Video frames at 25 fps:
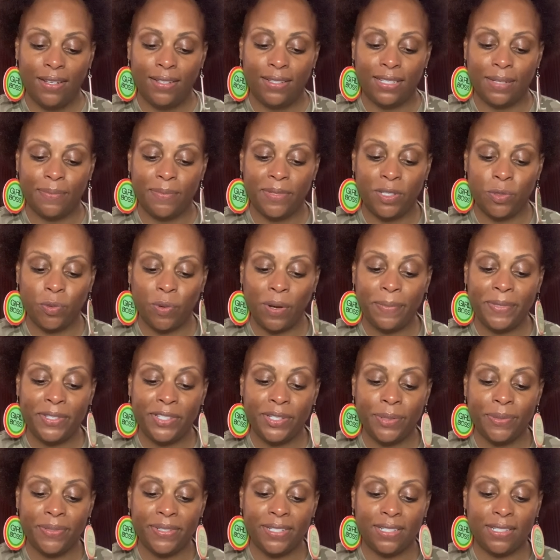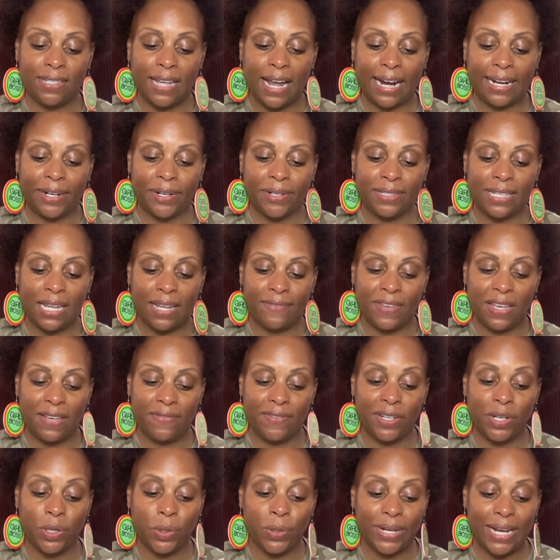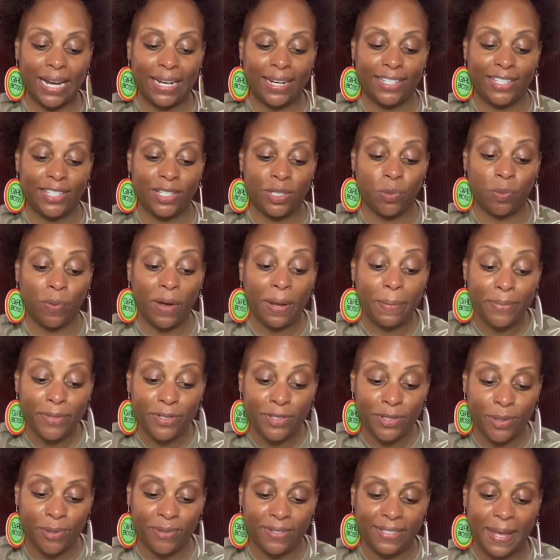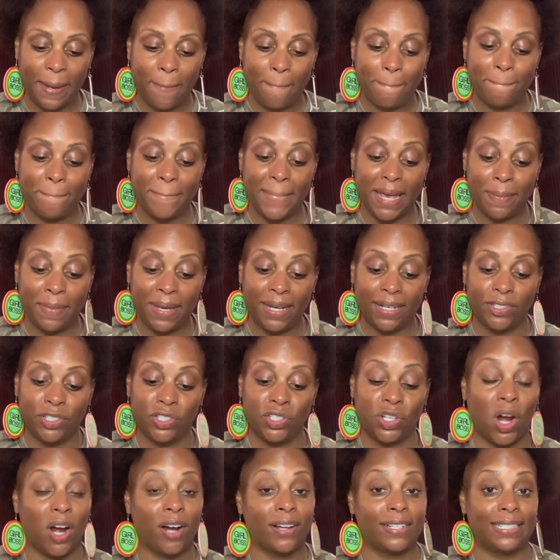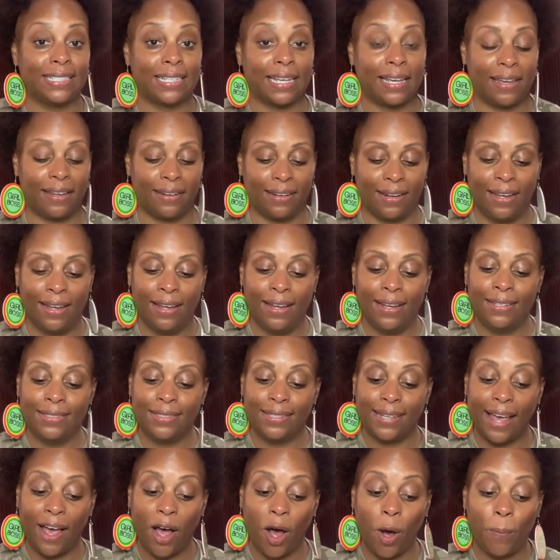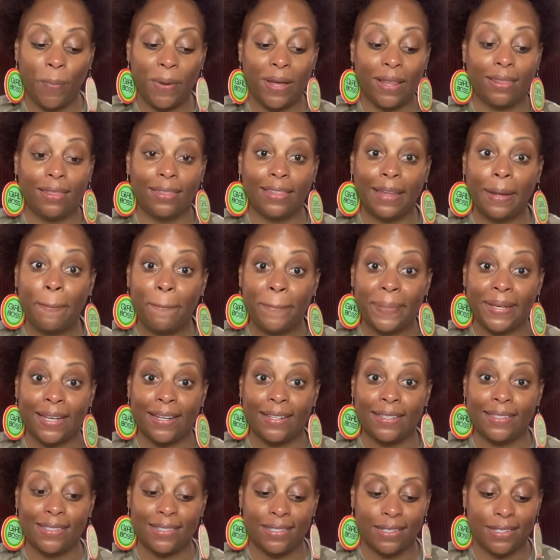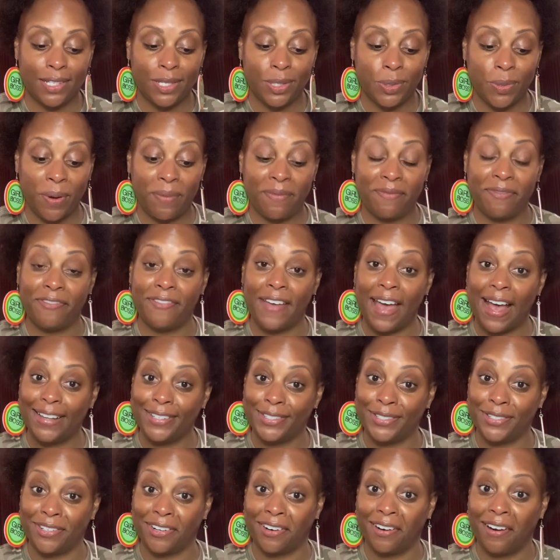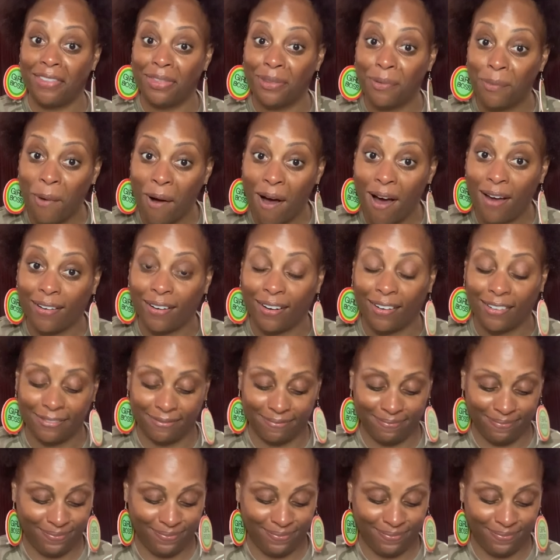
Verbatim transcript: Some swimsuit designers have even created swimsuits that mimic shark skin to help Olympians swim faster in the water.